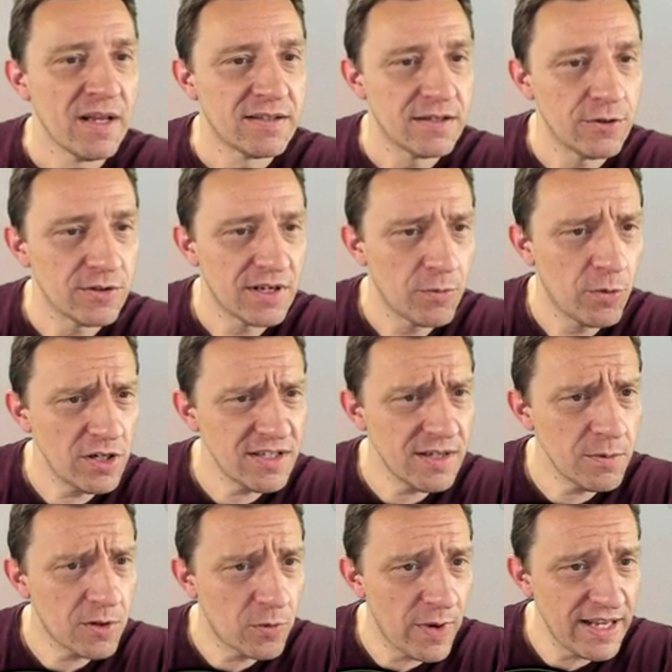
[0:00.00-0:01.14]
So there were
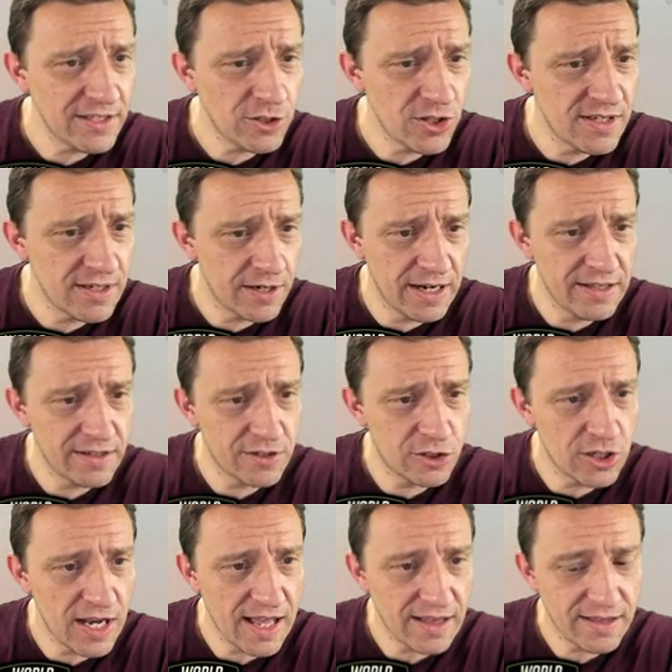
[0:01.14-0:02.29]
some questions here in the
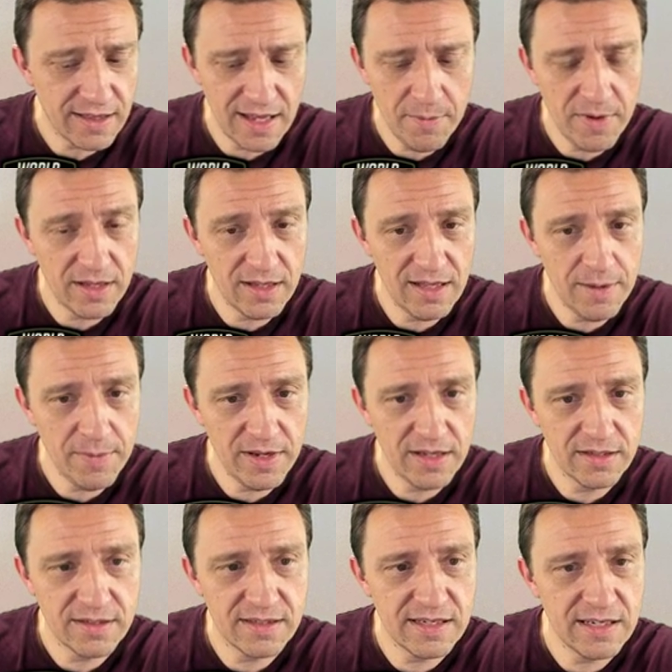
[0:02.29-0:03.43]
chat. Let me let me
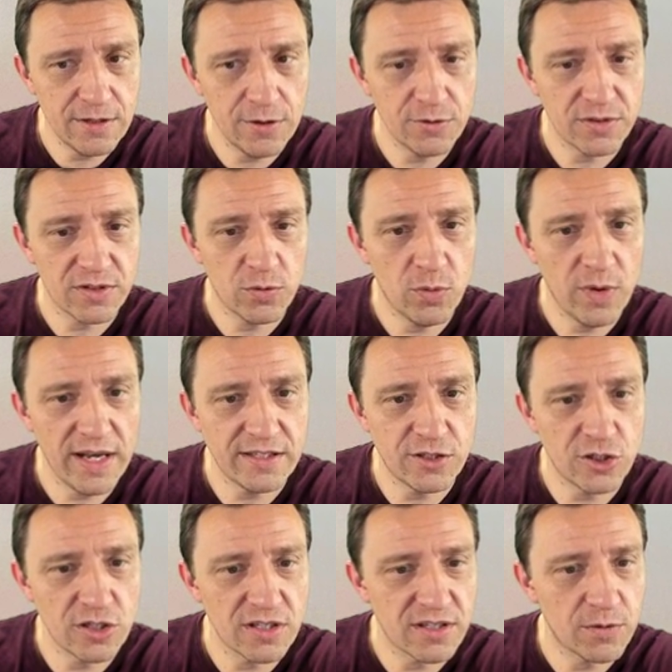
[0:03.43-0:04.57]
see those
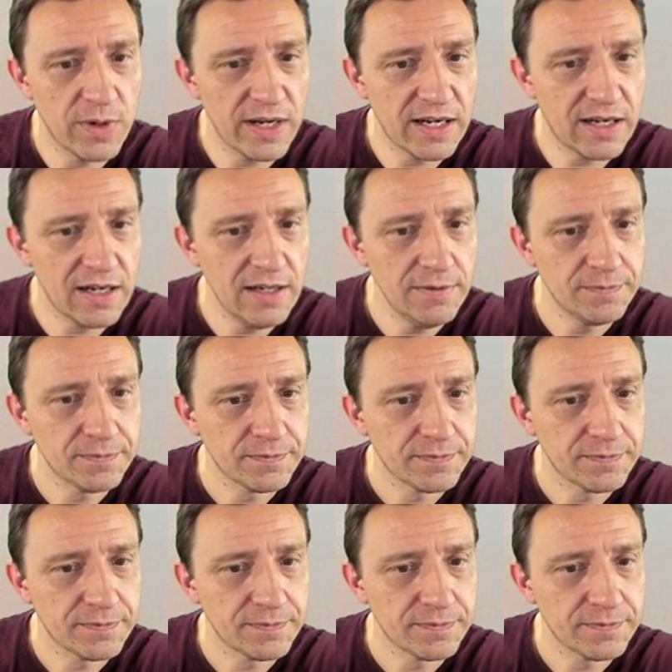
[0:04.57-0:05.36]
questions quickly.